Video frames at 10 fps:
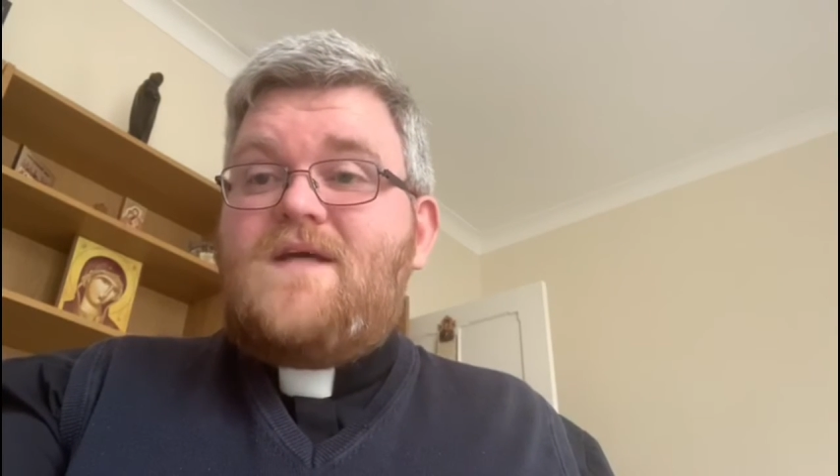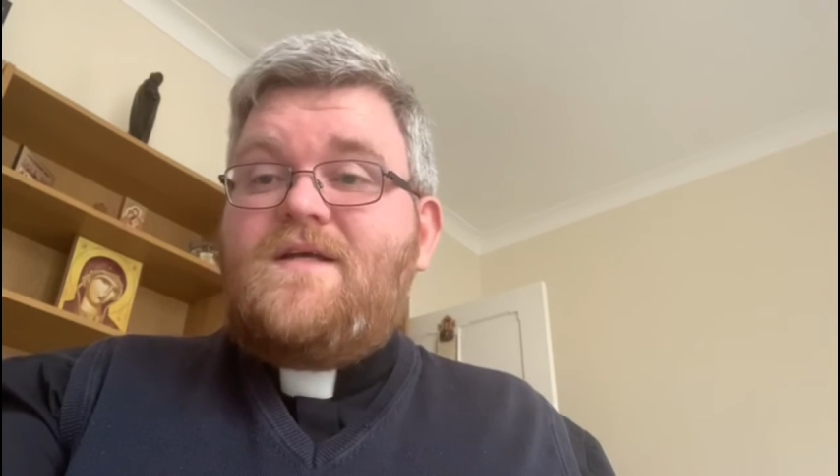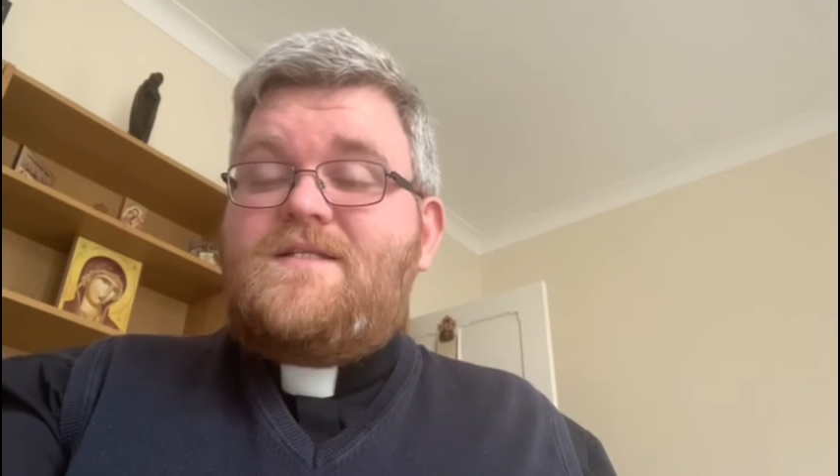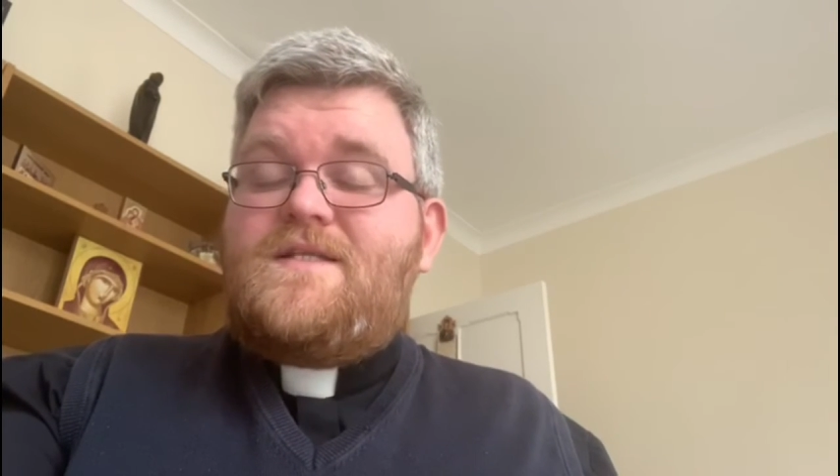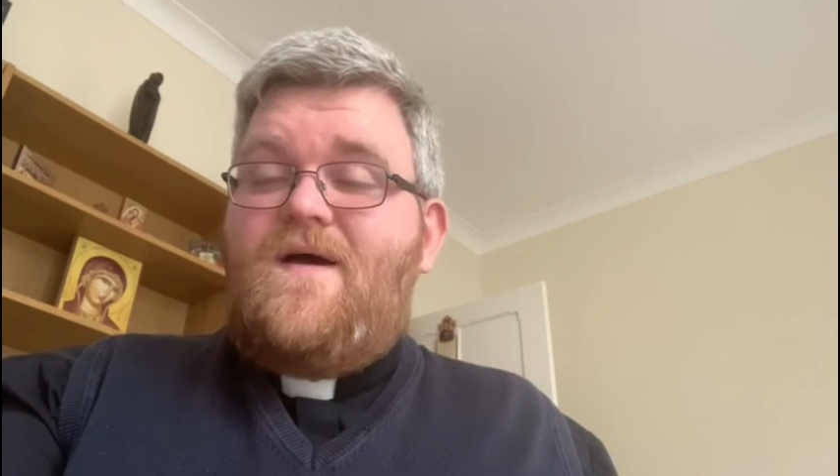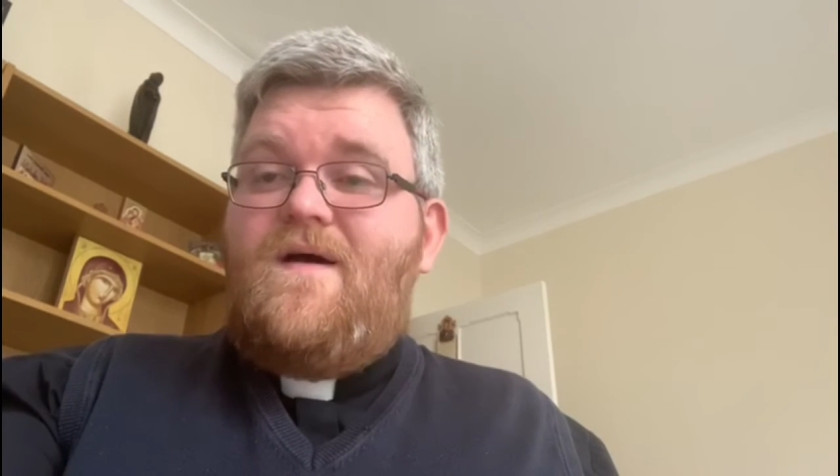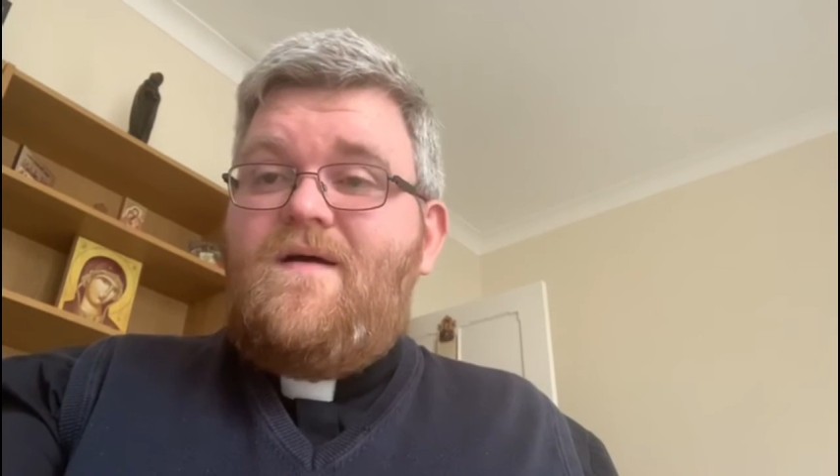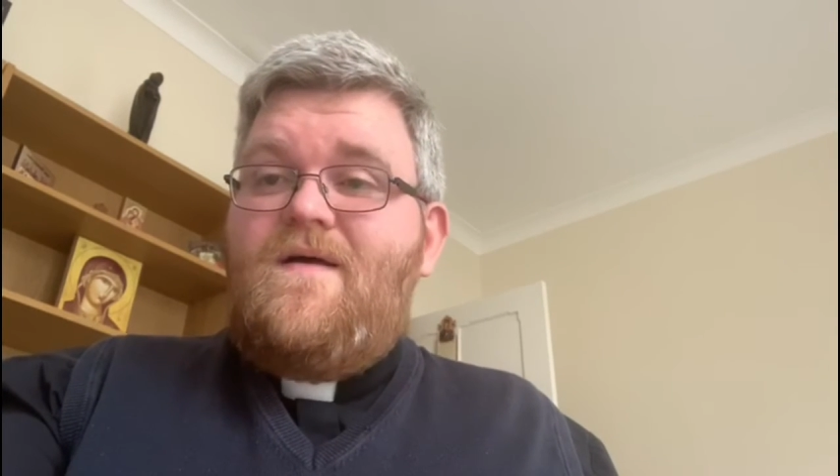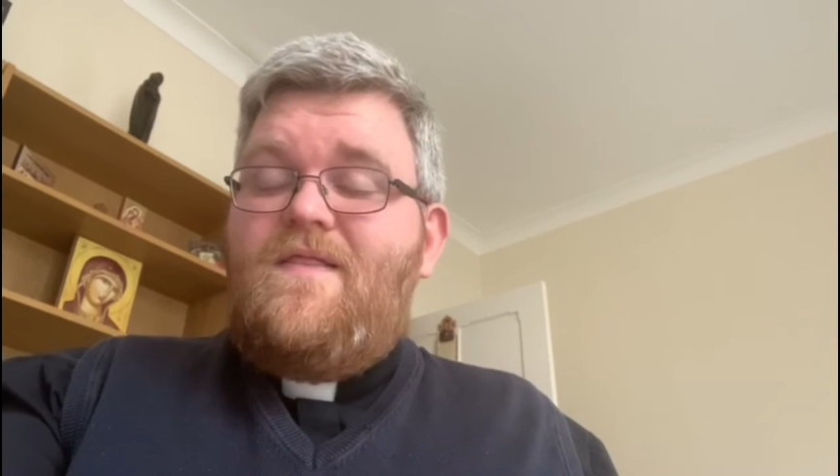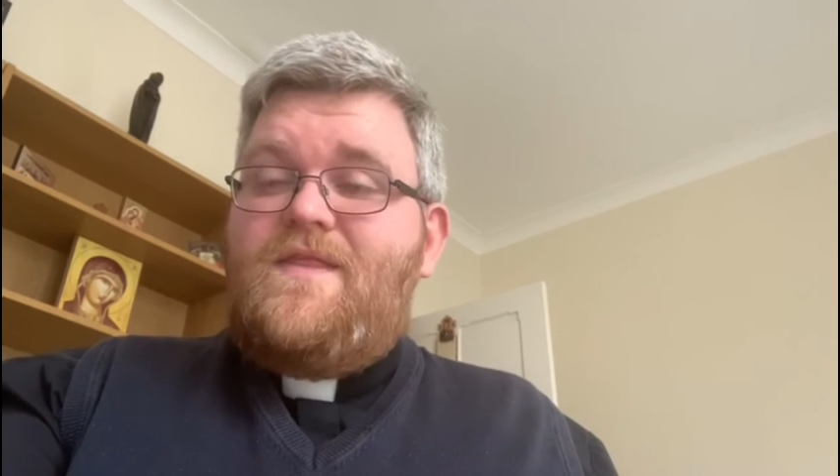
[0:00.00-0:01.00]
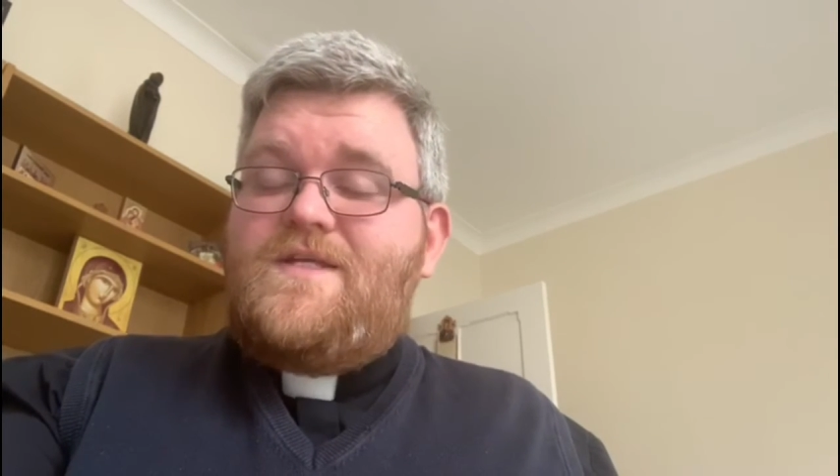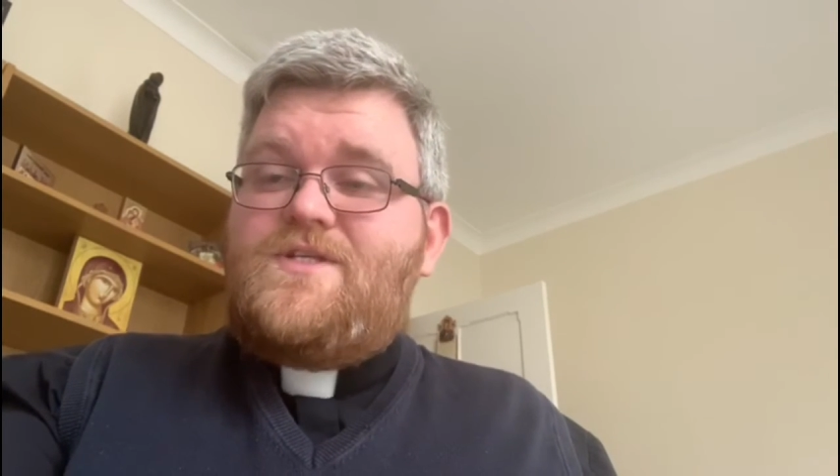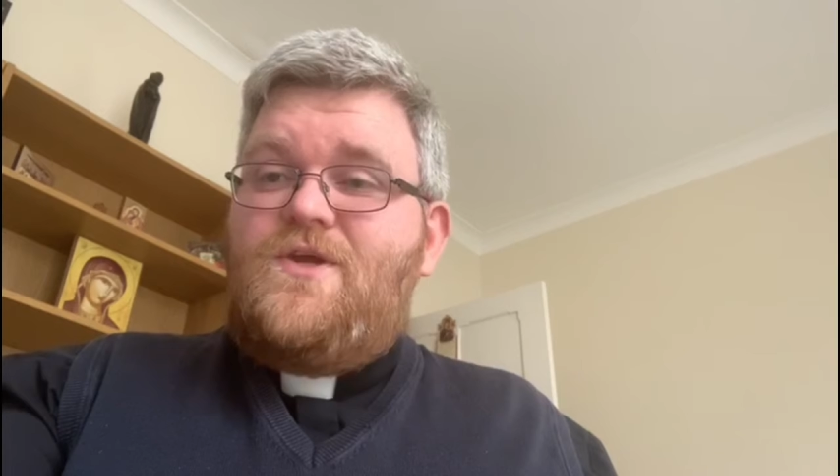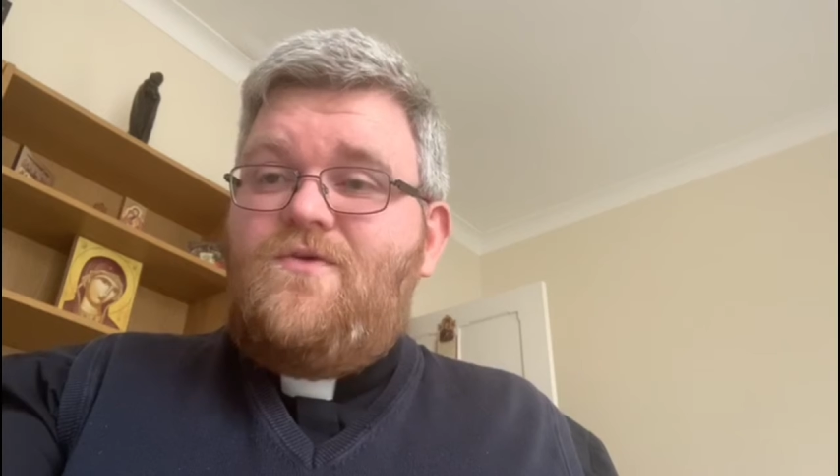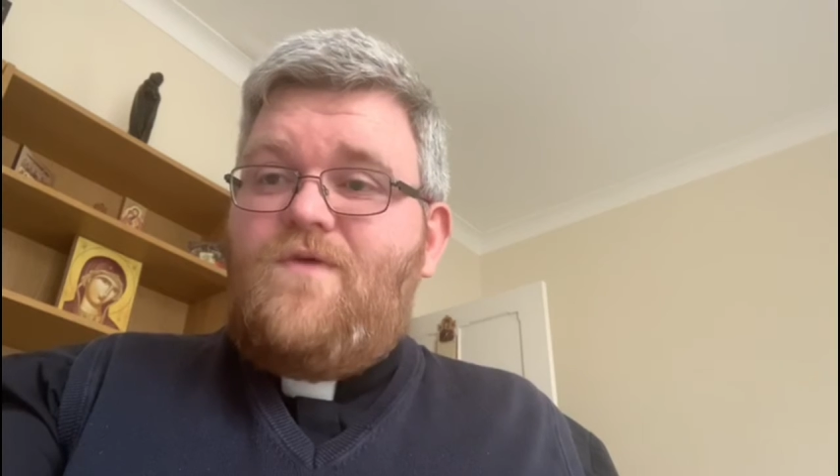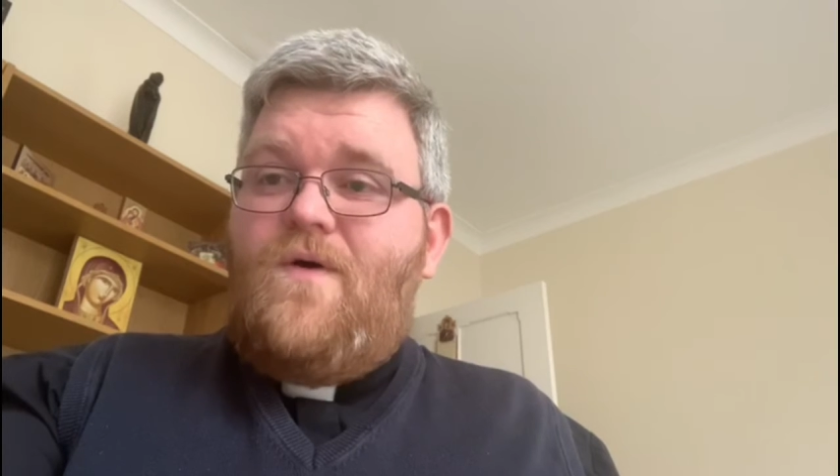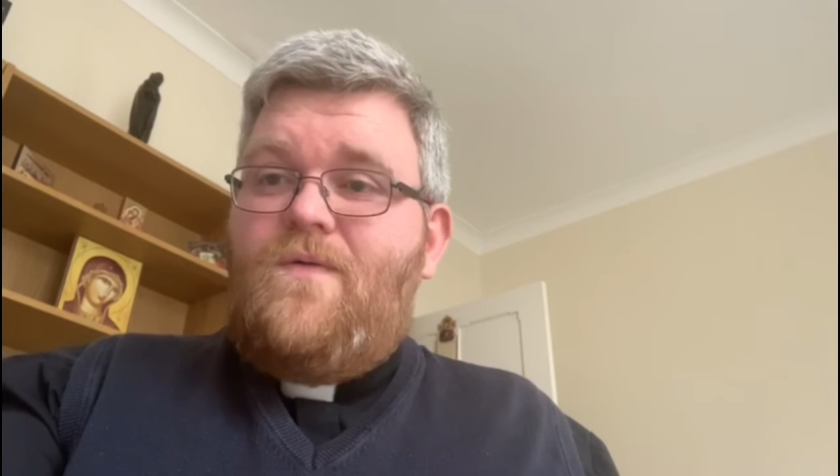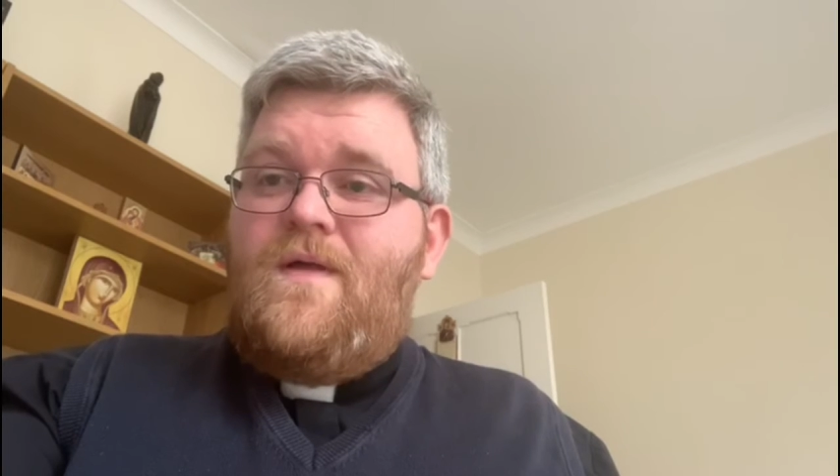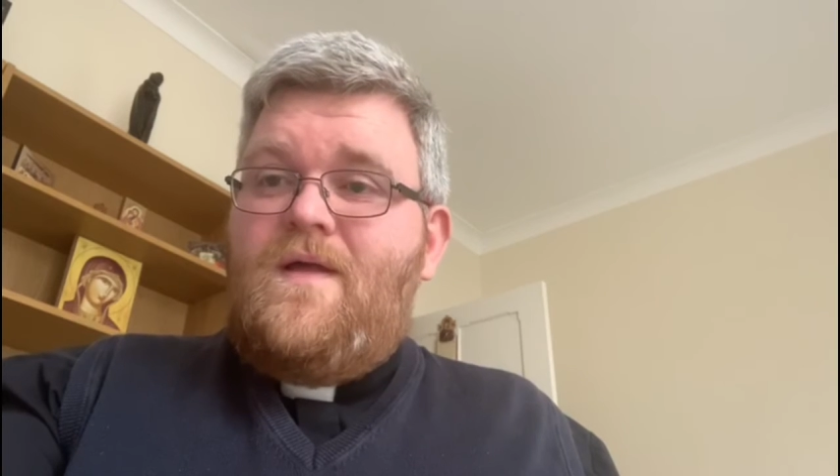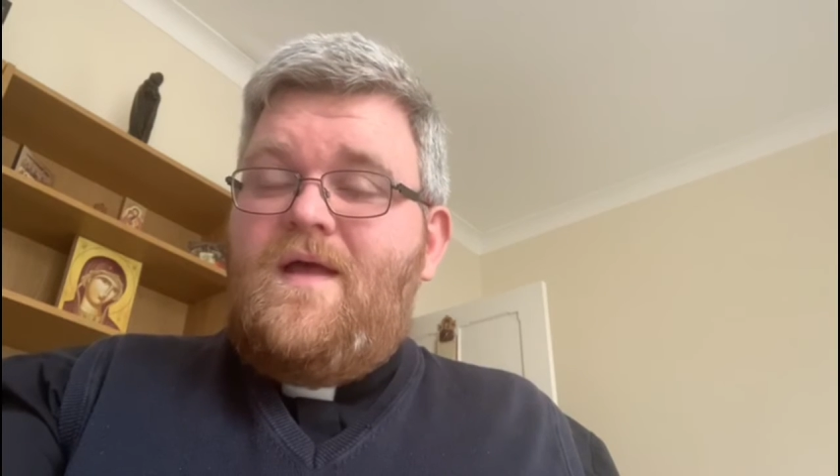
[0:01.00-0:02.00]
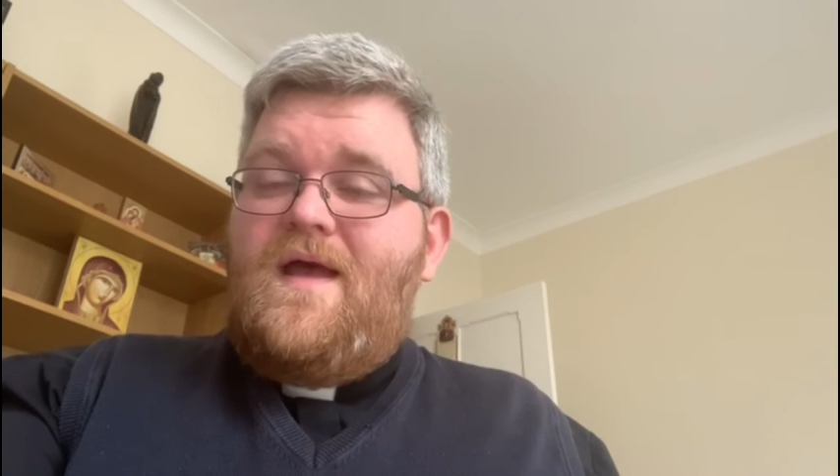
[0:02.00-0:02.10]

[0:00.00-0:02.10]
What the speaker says: I start this new role,